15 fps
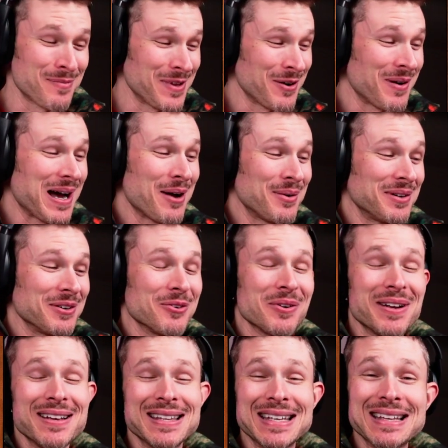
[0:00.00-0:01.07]
though I would
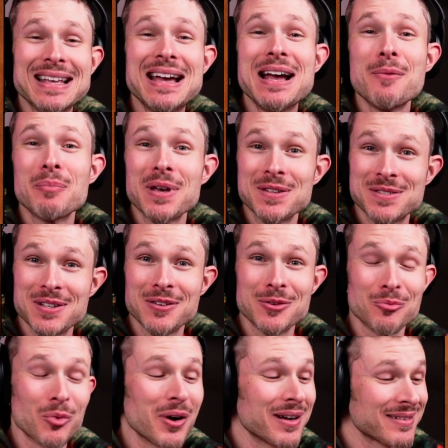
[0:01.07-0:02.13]
agree that based on the
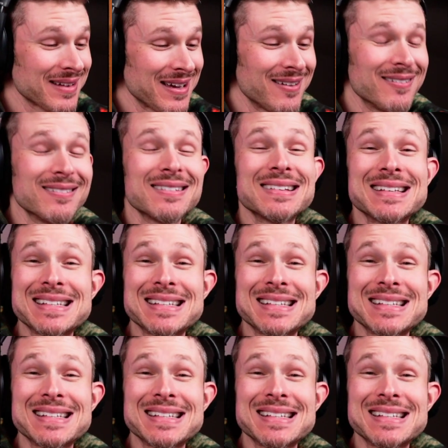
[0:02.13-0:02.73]
breakdown,